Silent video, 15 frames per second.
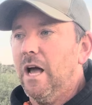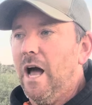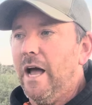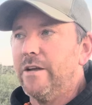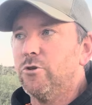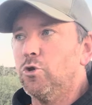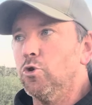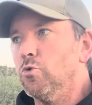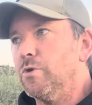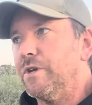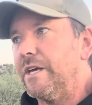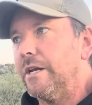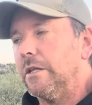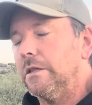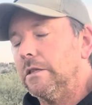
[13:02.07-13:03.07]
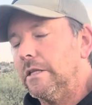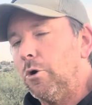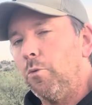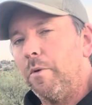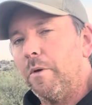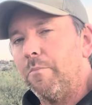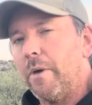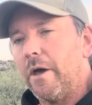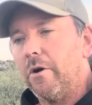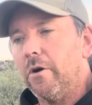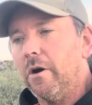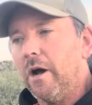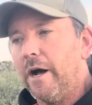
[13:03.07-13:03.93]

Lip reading: I do get a little bit better.